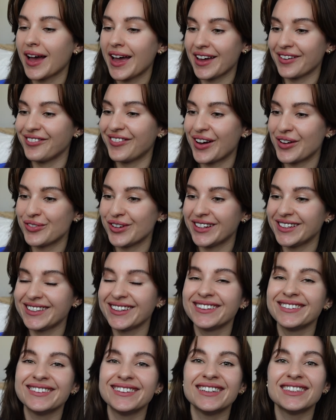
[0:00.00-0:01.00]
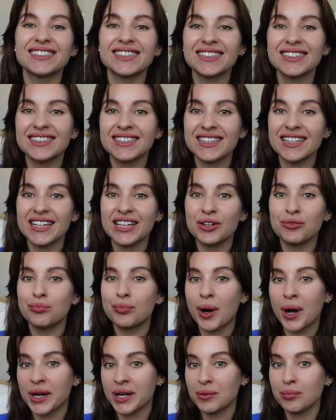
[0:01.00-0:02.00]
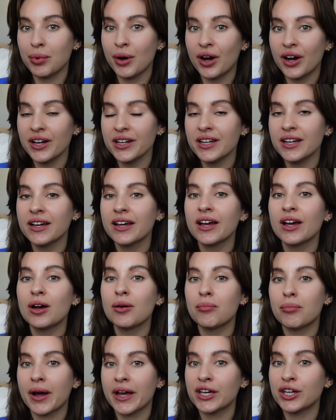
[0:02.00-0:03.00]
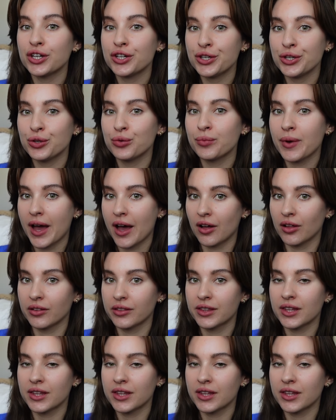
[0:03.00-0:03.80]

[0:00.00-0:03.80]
I have found it. This is the Body Pod by Hume Health.